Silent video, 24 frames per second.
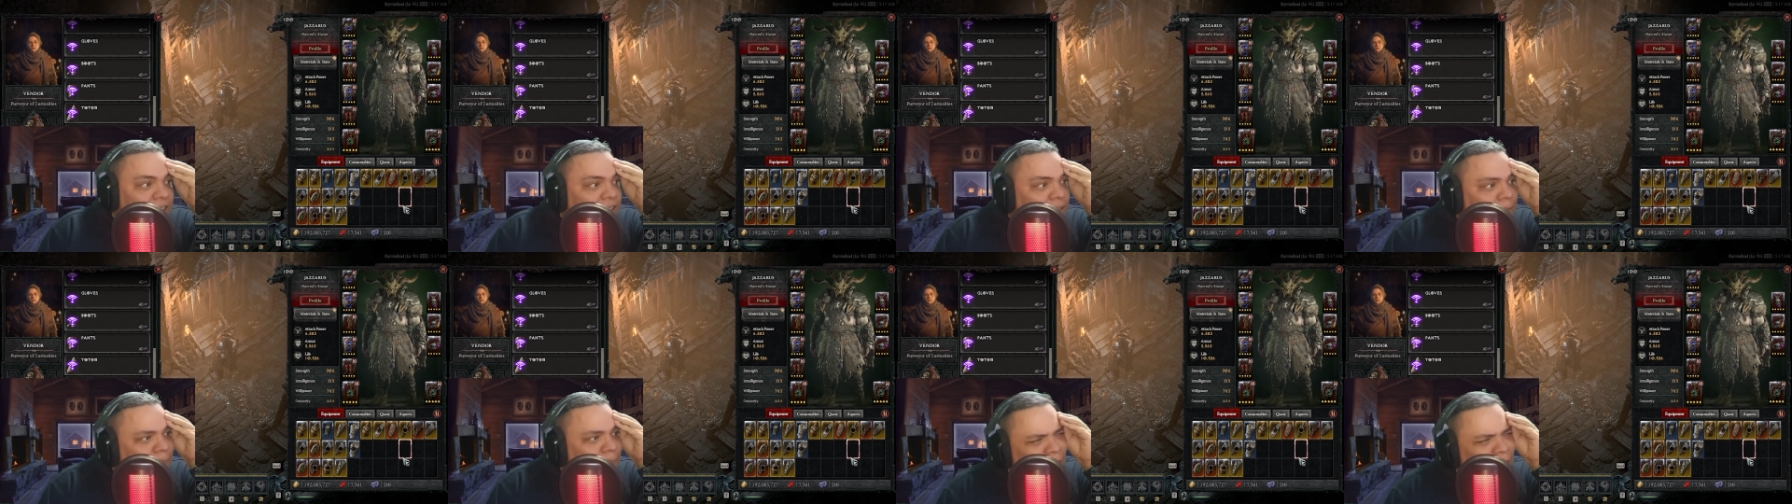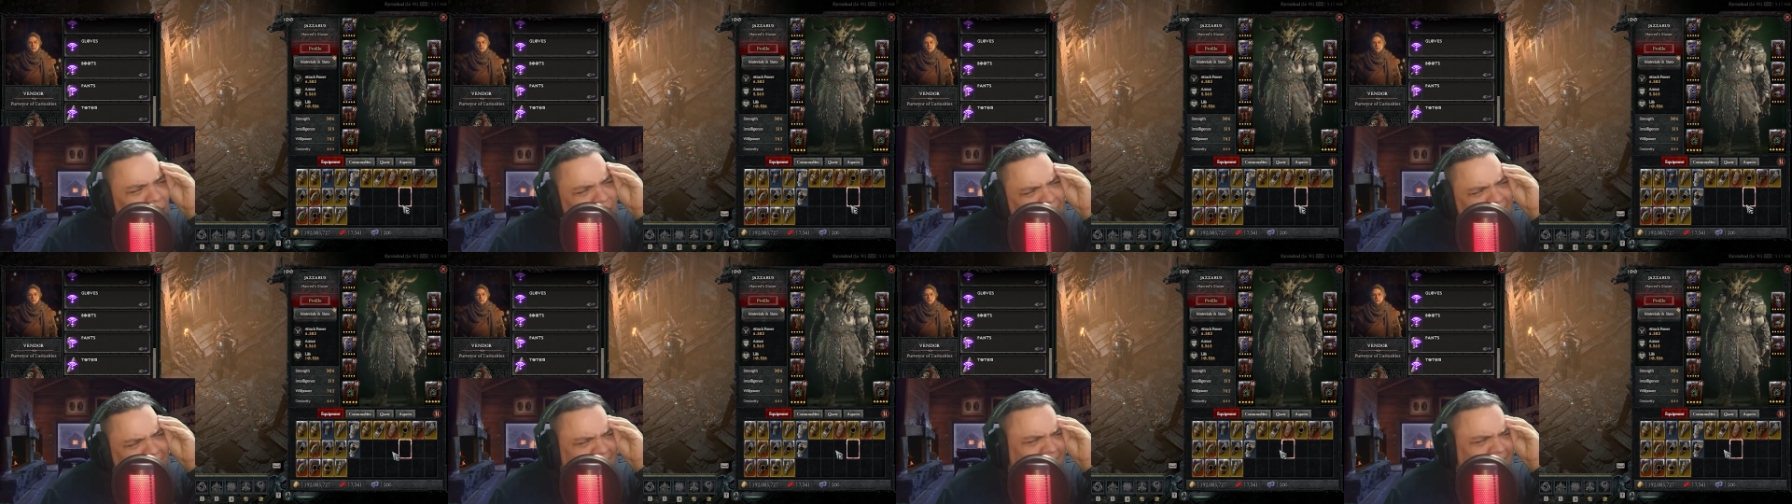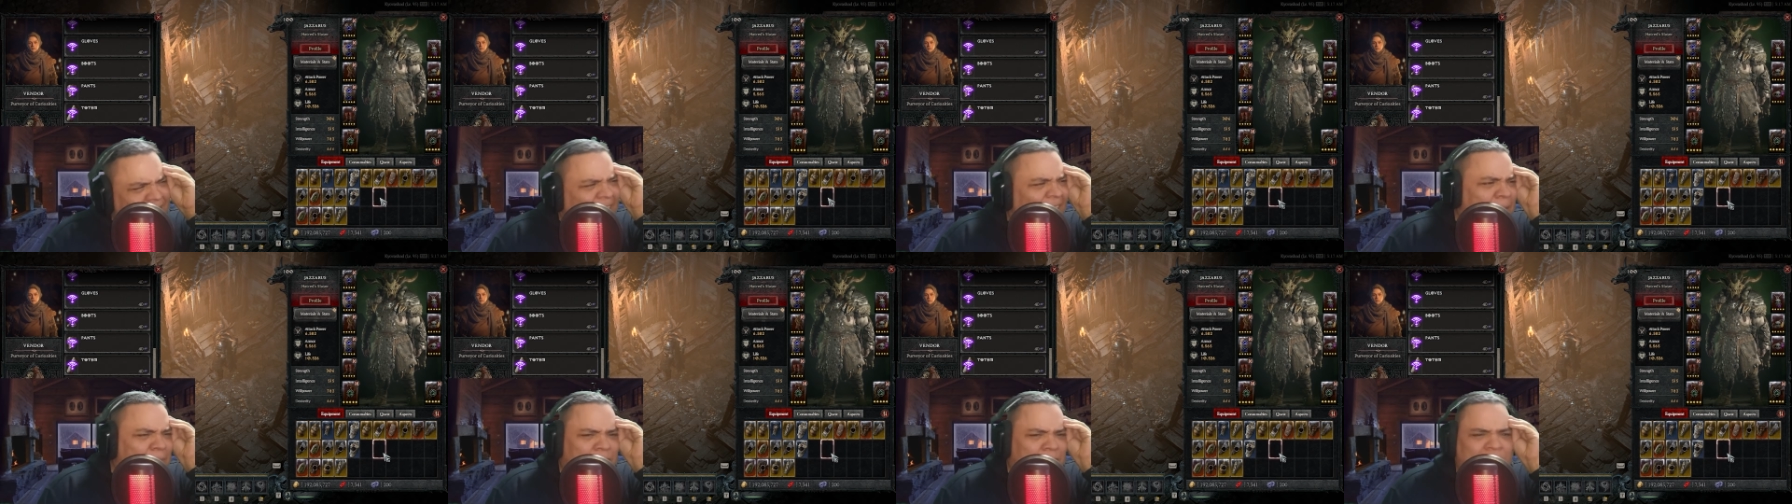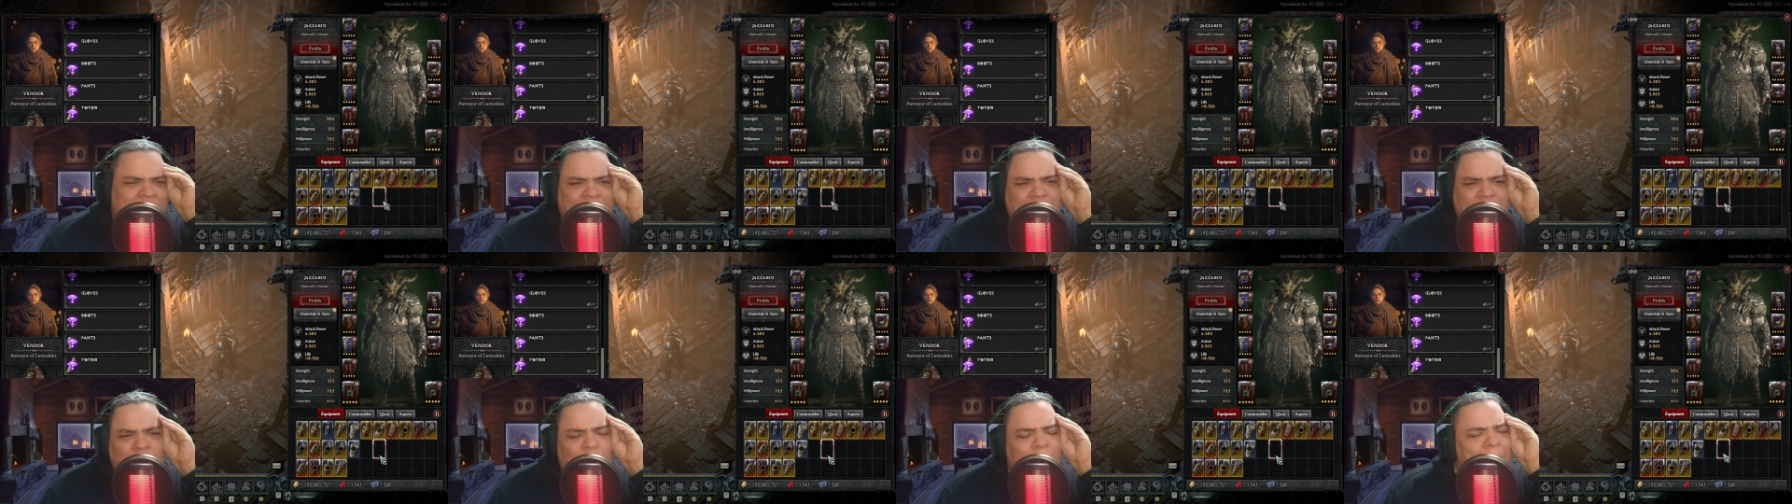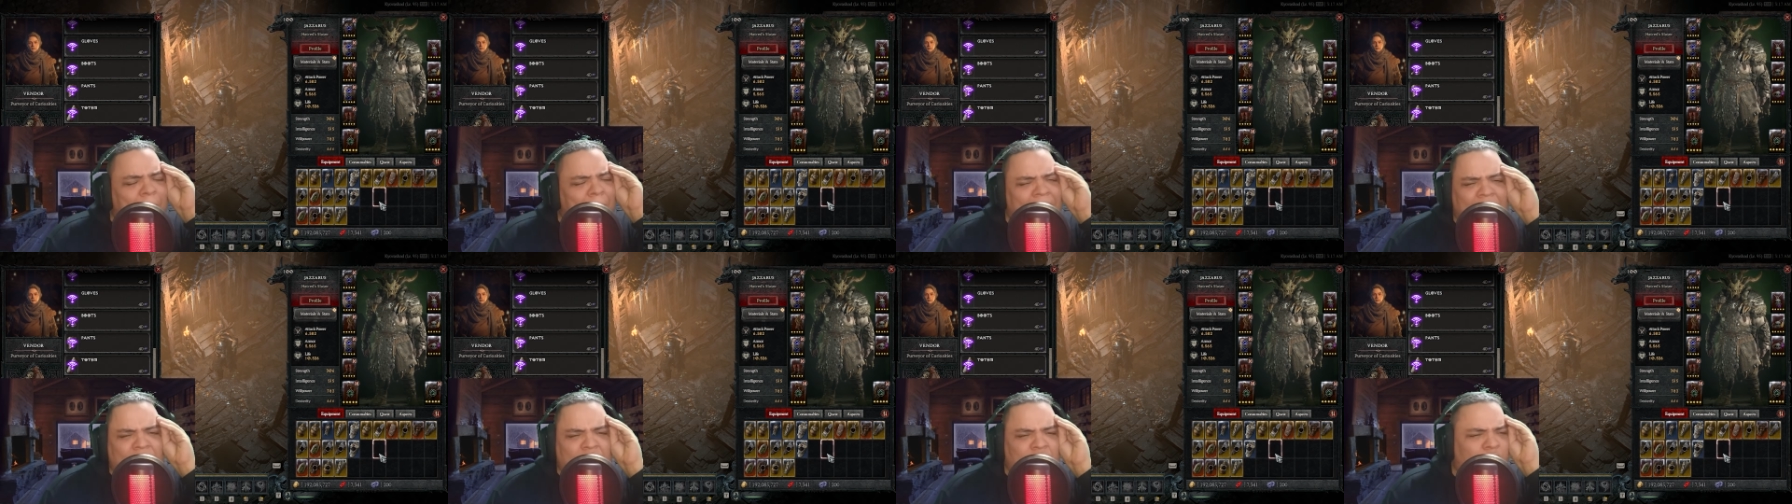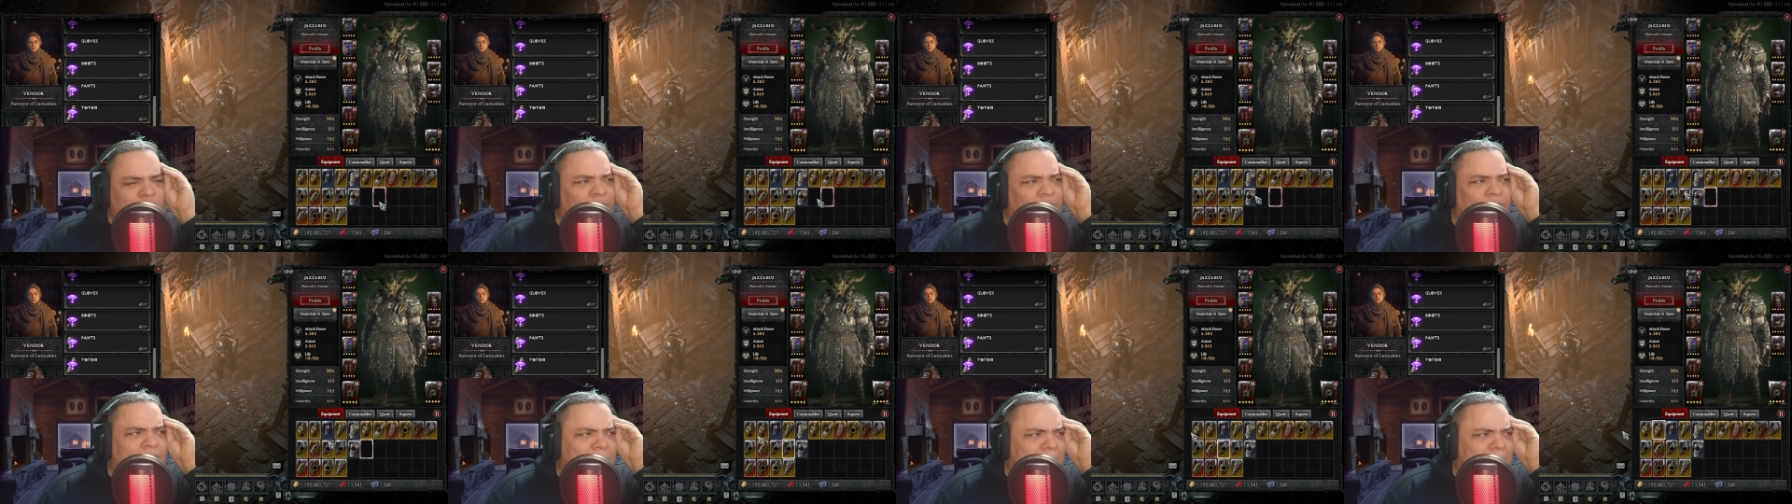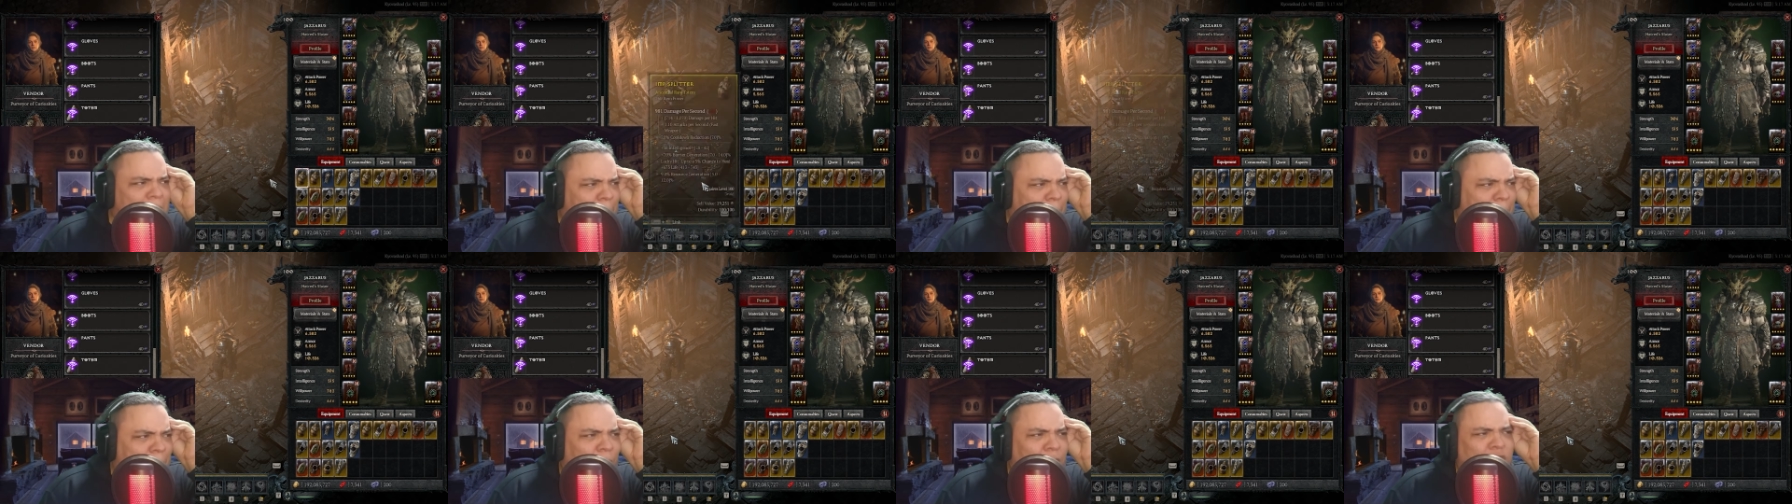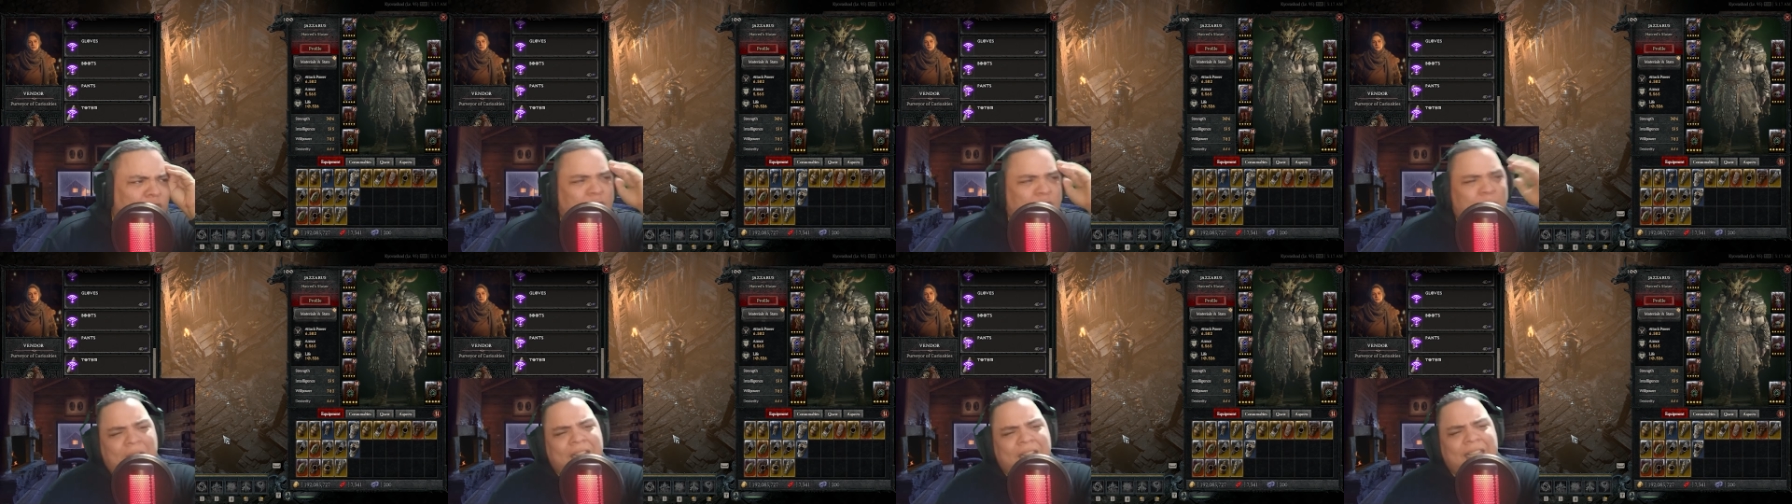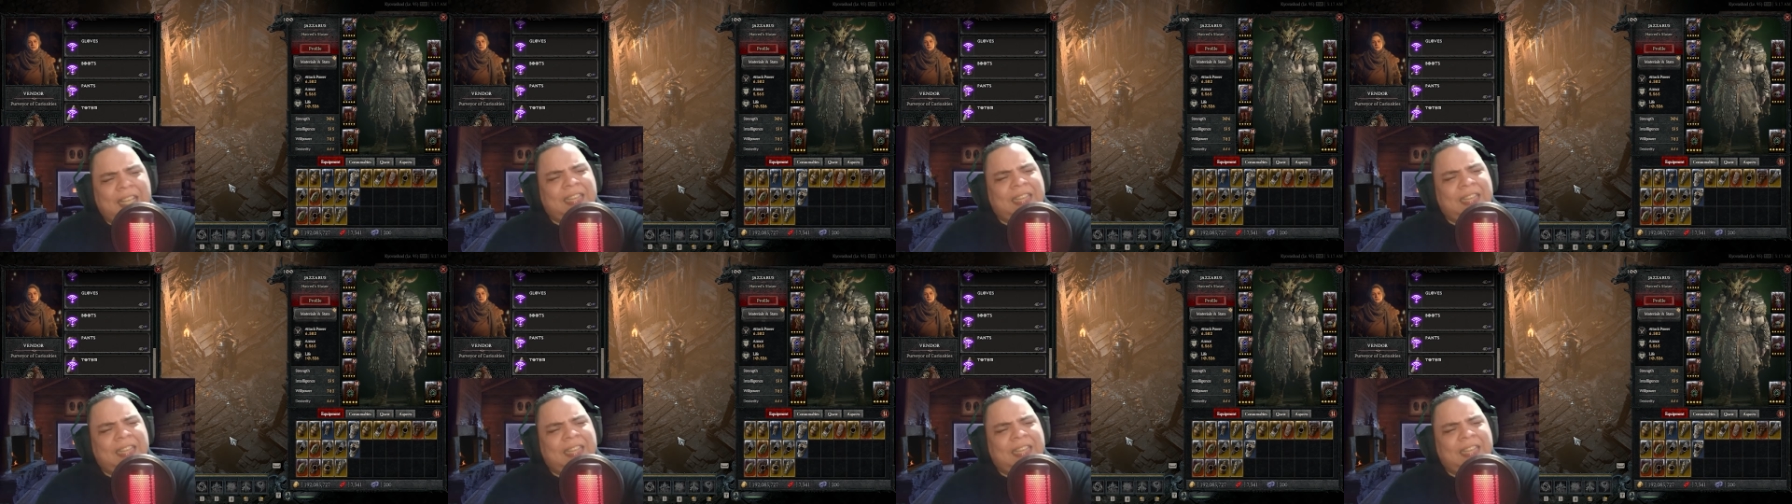Brother, this game is stupid. This shouldn't be possible.